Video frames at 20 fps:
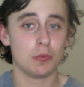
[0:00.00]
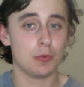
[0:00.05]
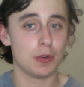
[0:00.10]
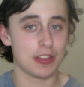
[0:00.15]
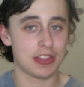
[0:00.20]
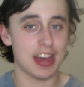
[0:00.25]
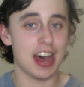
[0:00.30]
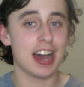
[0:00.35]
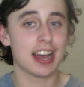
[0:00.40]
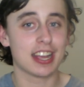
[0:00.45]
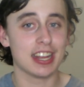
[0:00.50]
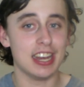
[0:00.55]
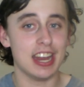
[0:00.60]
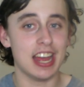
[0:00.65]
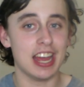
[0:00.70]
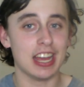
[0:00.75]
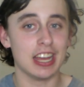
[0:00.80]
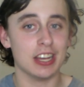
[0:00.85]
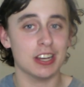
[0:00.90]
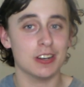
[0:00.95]
with
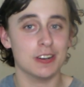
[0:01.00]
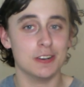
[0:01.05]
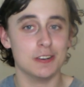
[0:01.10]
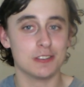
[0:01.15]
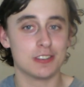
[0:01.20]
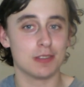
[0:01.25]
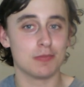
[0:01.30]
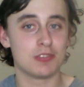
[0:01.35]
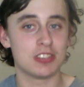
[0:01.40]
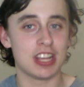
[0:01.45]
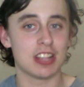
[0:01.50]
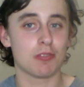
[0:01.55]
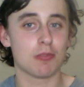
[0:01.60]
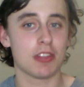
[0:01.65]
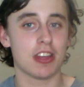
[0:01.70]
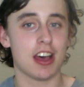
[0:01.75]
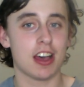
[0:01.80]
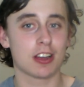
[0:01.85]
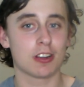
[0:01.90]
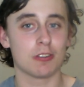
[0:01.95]
Akane, who's obsessed
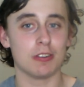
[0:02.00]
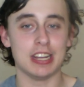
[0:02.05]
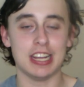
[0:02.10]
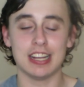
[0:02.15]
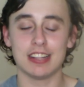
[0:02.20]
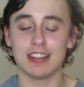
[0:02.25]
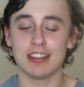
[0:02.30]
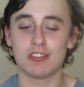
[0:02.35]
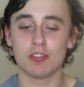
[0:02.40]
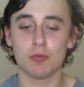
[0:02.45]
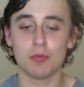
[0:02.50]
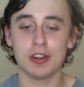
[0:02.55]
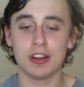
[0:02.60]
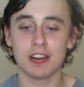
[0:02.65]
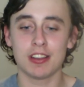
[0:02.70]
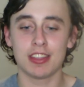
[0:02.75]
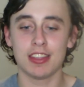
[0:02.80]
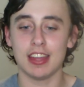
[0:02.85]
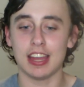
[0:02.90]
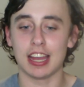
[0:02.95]
with Akari. It, it's a
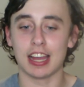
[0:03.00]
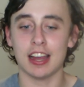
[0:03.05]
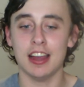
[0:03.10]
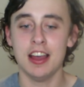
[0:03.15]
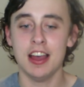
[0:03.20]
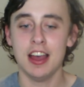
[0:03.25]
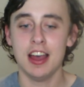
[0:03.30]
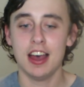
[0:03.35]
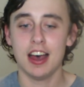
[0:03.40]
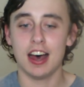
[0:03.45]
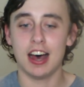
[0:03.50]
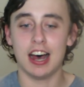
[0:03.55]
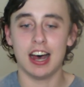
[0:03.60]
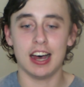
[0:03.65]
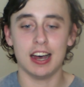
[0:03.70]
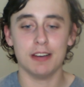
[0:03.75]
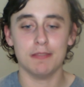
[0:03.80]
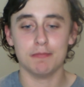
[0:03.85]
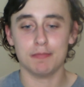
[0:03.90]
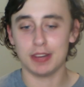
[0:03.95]
weird thing,
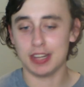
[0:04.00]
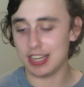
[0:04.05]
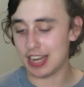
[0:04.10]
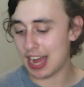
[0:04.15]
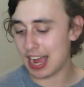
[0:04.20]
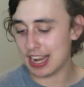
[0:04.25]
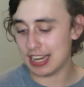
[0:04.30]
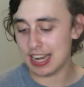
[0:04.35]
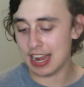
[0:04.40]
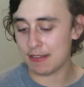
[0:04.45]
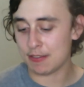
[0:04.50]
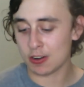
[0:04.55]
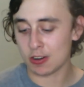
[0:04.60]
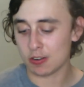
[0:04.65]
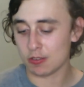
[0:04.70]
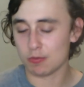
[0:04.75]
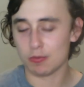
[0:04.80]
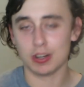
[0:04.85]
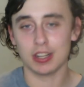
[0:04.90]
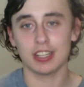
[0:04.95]
um, but I
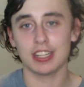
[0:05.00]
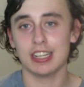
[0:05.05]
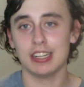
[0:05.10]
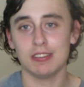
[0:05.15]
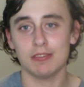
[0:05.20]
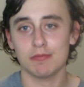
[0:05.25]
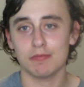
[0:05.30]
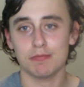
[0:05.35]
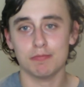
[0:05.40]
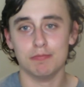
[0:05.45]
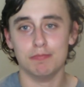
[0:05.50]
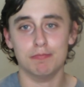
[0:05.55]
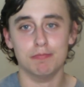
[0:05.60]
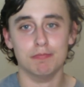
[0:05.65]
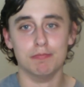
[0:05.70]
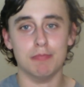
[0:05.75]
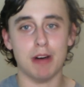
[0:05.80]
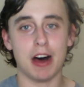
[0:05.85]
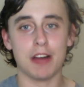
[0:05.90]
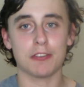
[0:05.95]
never really
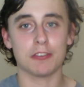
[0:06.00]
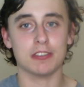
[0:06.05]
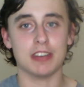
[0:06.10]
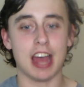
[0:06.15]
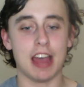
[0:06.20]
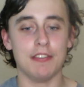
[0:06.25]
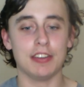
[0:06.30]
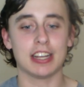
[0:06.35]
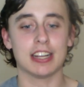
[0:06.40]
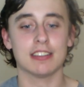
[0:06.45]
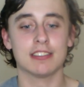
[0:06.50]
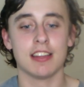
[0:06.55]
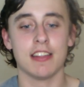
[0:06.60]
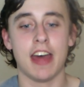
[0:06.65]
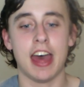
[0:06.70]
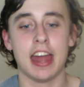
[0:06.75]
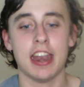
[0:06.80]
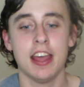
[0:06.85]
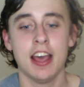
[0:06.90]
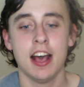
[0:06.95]
bothered diving into
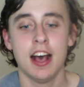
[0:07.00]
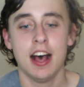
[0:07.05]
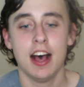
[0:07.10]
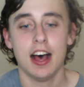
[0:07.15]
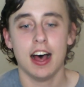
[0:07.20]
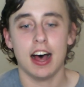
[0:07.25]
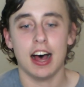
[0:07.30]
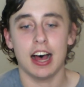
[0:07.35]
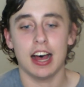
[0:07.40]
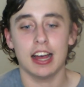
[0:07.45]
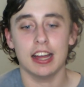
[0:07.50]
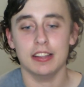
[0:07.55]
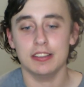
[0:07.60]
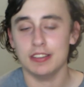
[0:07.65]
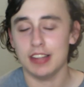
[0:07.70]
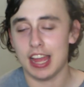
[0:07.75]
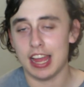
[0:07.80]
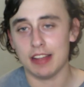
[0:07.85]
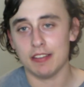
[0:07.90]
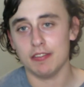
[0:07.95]
that. Uh,
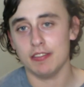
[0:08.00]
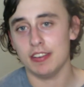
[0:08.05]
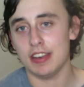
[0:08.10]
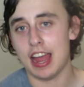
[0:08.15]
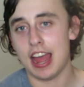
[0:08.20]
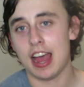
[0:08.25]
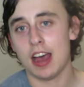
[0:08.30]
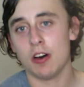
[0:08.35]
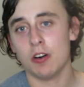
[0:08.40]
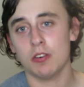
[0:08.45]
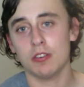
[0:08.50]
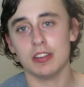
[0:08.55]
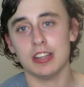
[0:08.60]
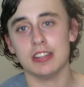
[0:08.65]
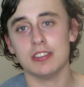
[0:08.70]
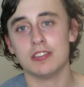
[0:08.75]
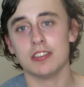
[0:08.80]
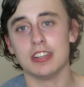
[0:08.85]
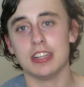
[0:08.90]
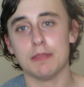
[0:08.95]
and now
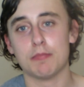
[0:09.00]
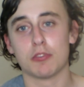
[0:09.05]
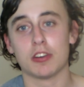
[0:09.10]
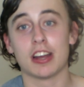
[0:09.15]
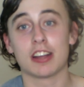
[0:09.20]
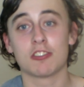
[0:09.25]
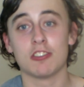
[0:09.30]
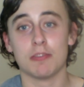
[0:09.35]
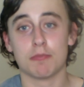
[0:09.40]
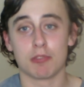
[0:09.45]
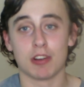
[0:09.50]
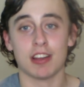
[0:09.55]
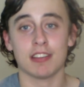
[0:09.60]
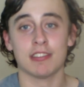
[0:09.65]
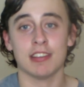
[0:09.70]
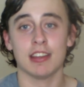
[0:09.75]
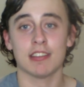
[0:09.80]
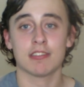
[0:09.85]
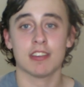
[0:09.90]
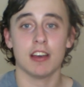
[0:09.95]
into the production
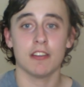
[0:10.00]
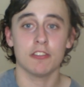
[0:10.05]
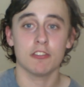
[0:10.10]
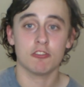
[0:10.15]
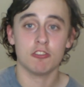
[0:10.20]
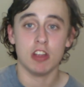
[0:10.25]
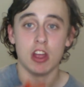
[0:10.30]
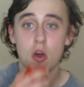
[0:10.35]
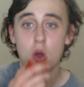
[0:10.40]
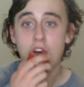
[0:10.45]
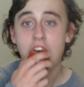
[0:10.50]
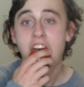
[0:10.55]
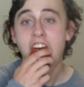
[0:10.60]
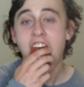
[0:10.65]
process of the show.